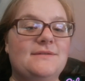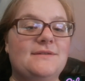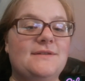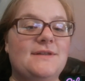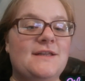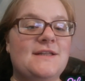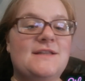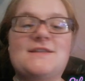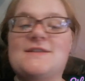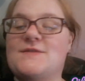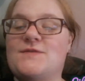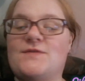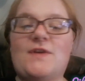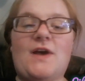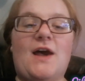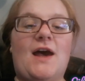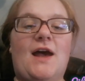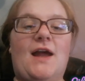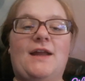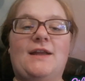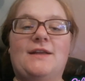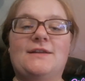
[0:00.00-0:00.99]
it's
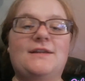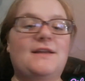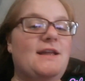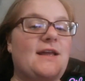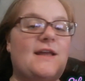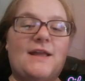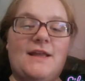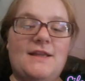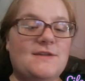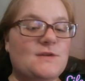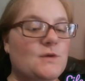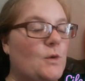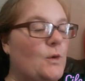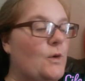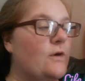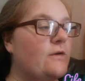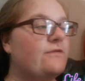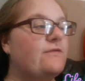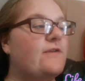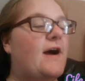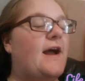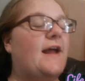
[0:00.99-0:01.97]
fine. It's
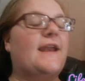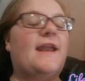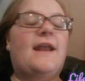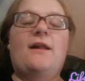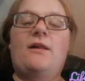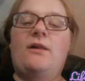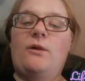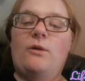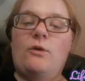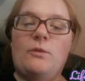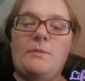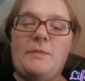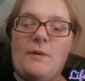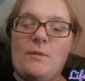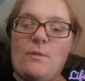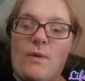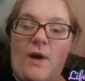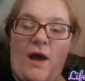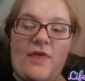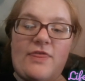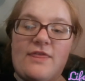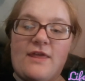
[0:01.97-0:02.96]
all fine. It'll all be
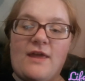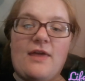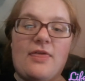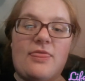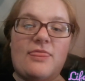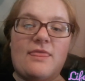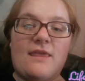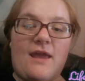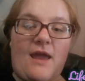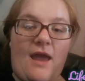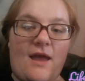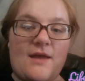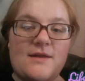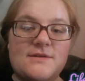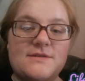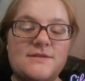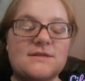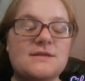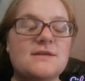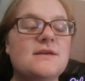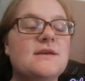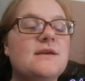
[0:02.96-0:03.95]
worth it in the
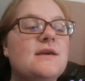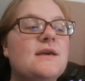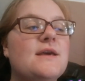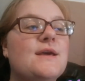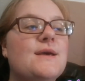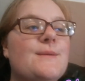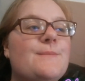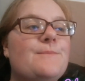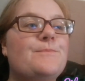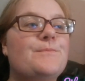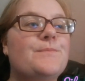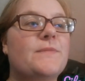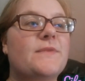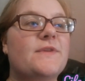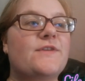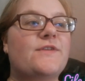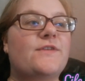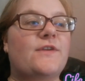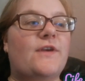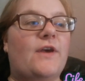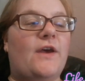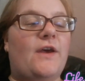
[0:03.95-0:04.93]
end.
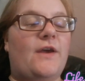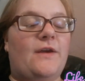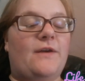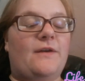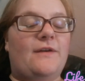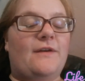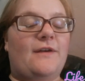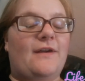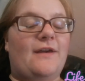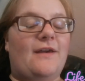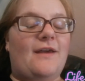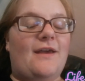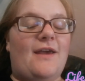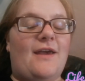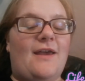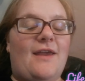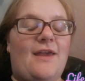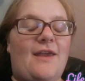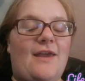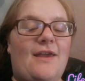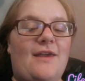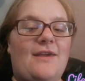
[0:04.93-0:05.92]
So,
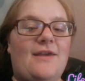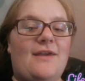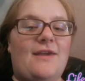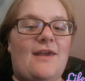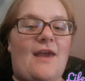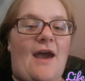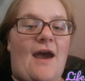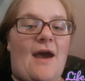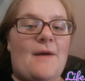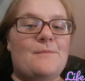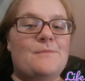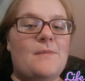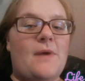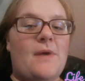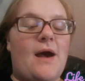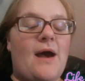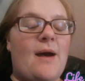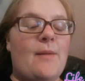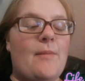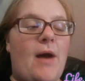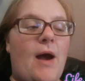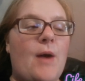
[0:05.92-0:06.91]
yeah,
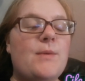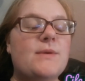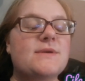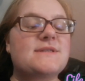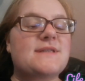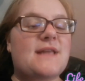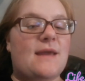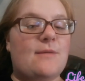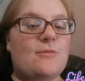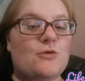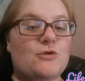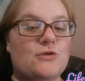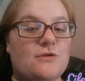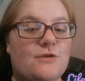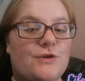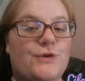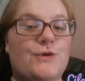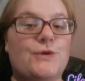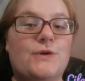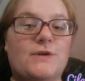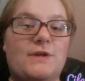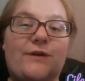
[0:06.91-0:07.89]
I wasn't able to
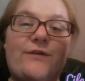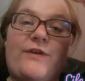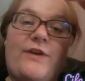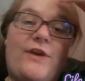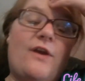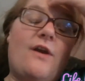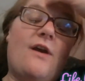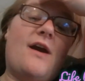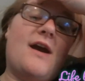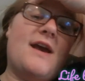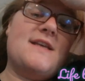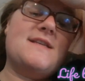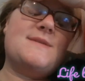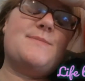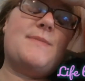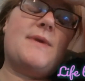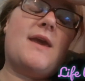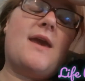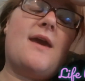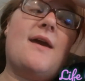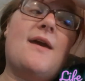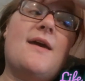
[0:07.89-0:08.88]
record it for you guys
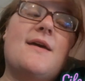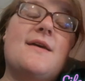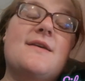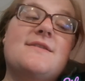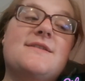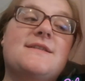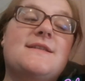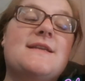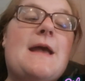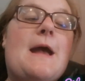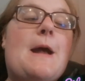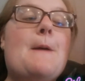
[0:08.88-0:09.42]
because,